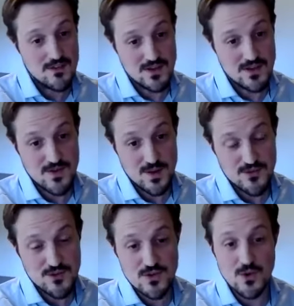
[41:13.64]
So that's
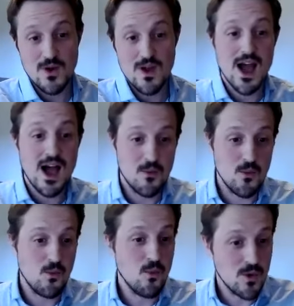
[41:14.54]
pharmaceutical.
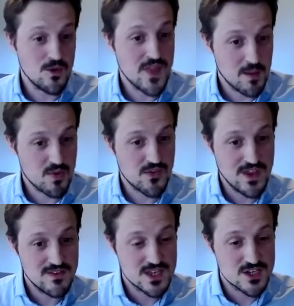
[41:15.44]
What would that
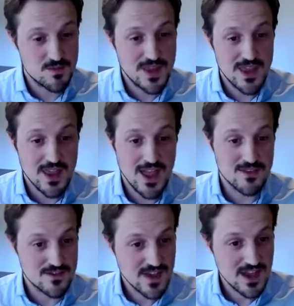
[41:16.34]
percentage be
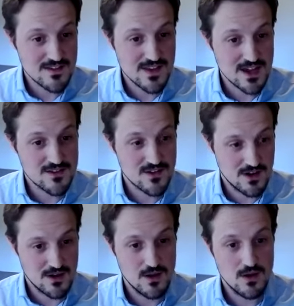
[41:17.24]
in the tech
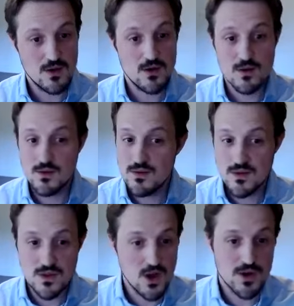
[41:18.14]
sector?
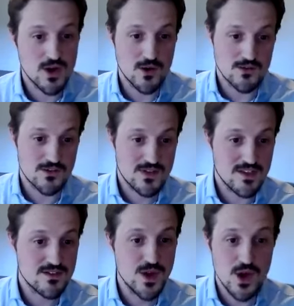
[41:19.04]
No one knows.
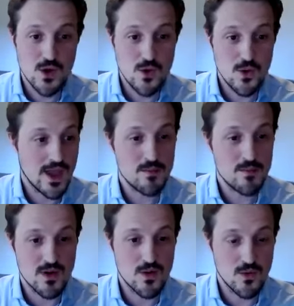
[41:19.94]
There's no
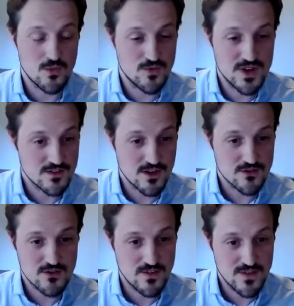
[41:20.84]
empirical
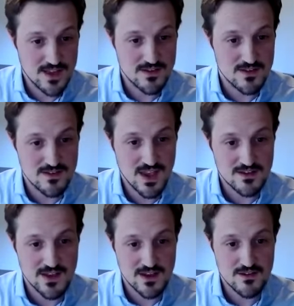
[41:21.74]
research on that in the
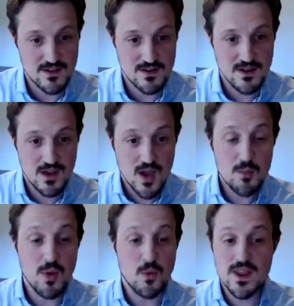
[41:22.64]
tech sector.
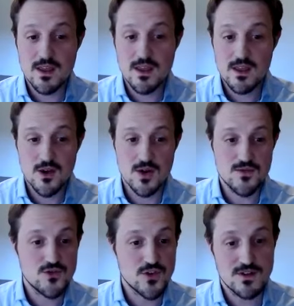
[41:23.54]
But
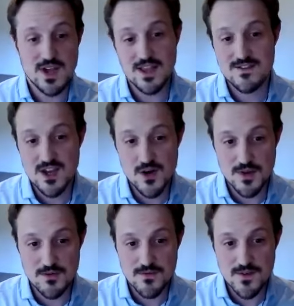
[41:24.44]
if you just look at
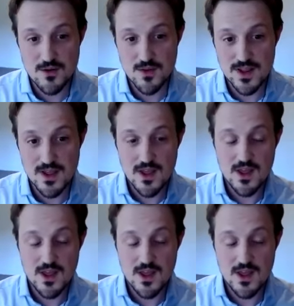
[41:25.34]
economic theory,